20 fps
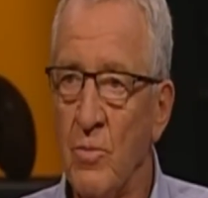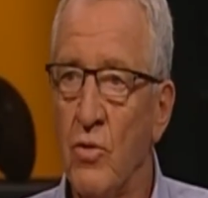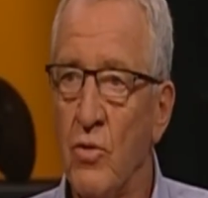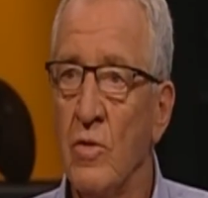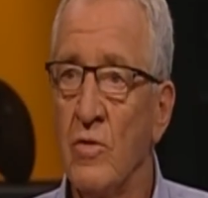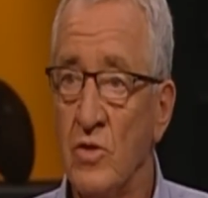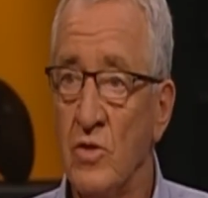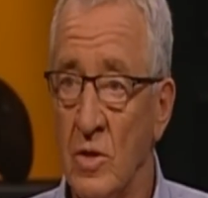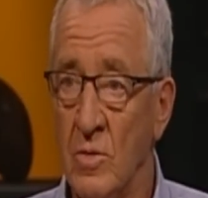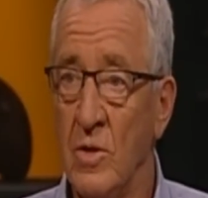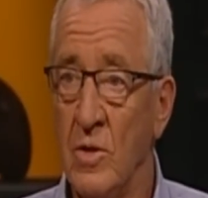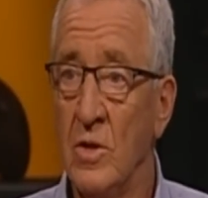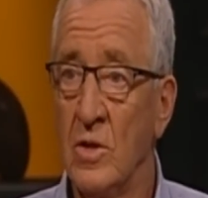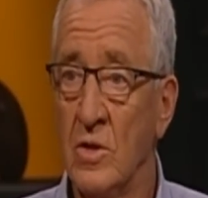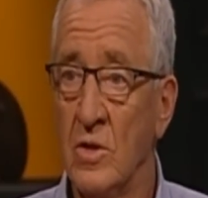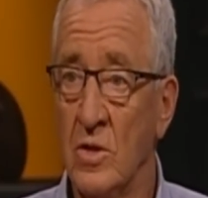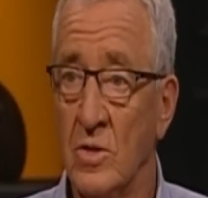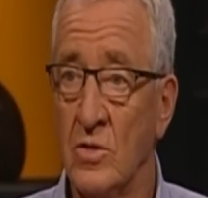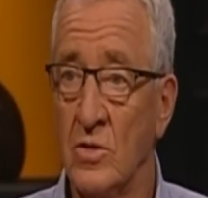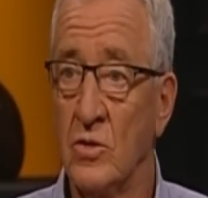proves
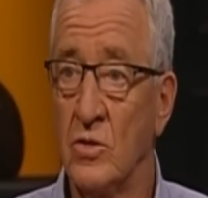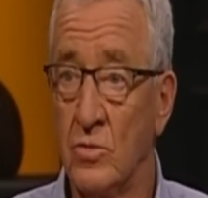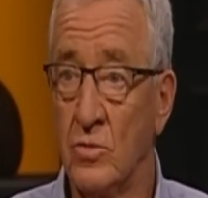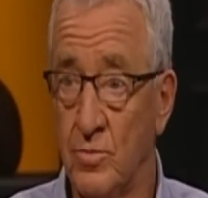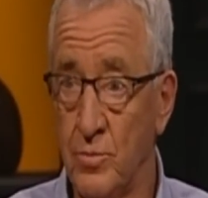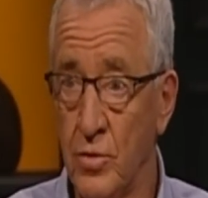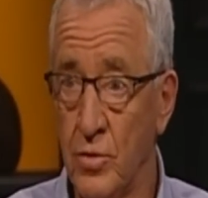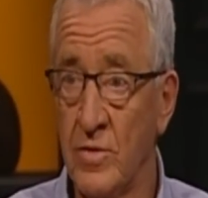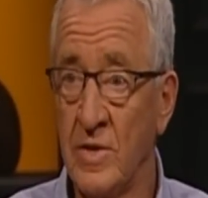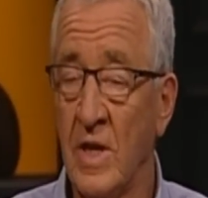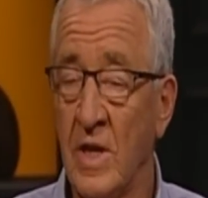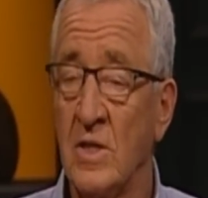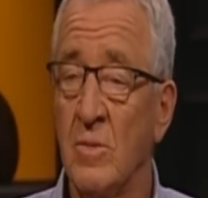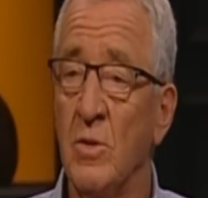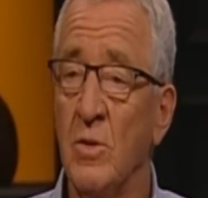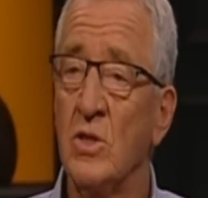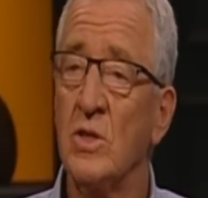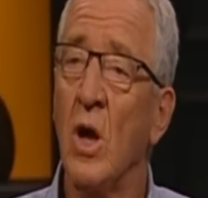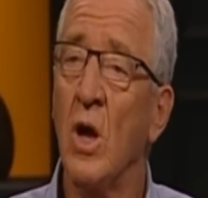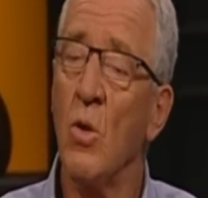that to
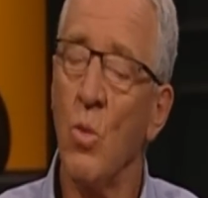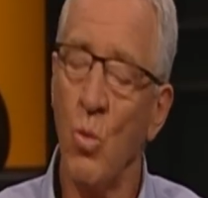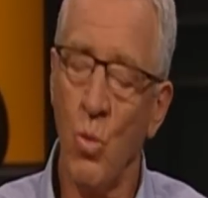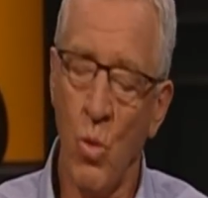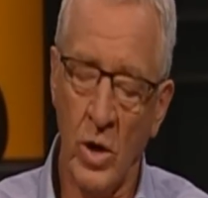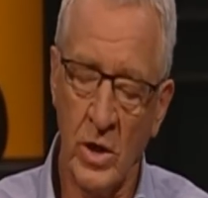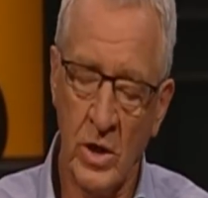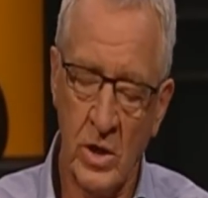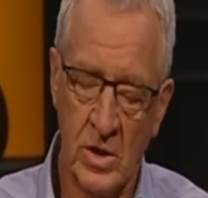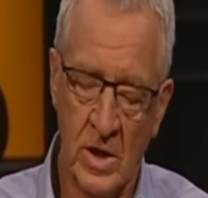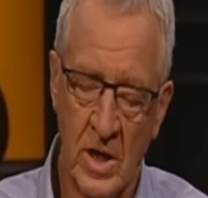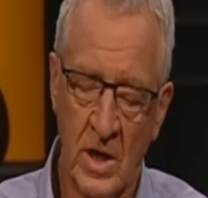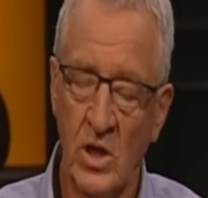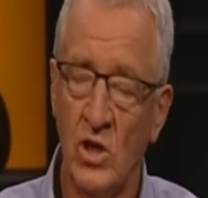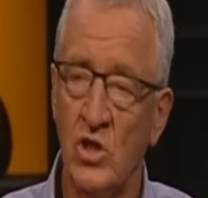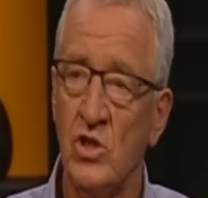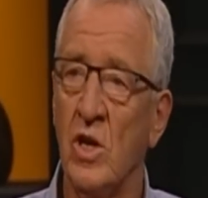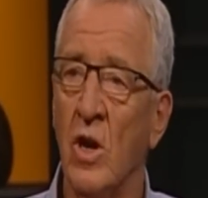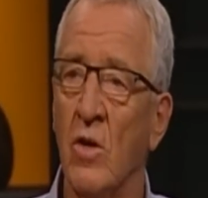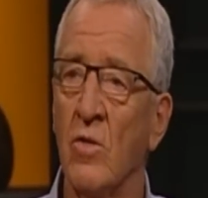be so. Why did Kenny
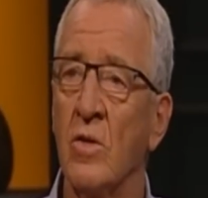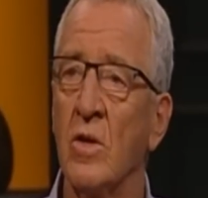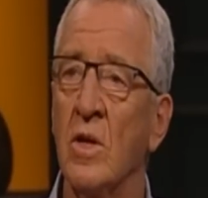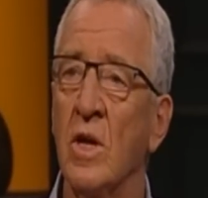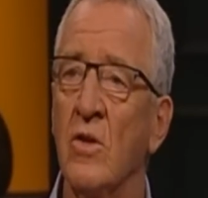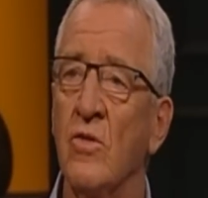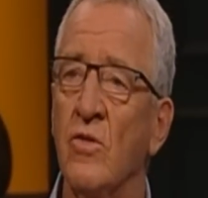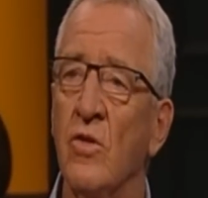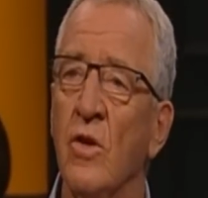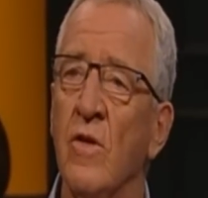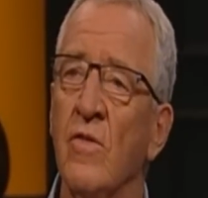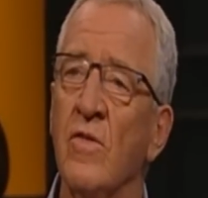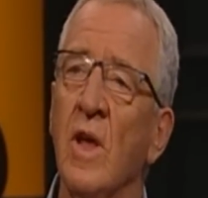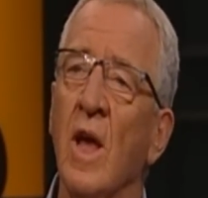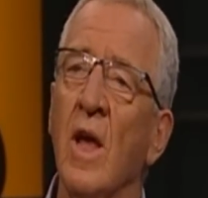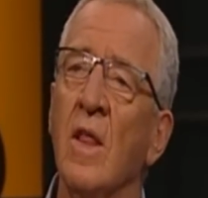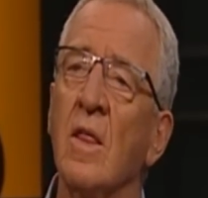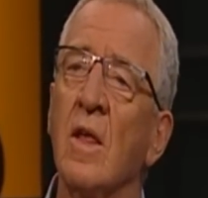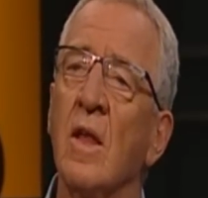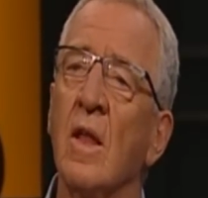Sheldon get turfed
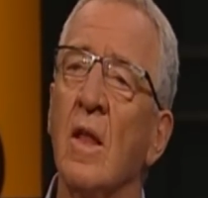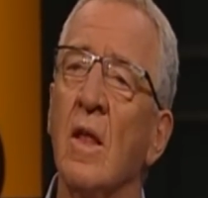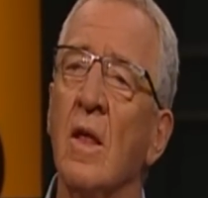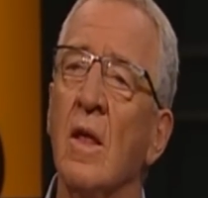out then?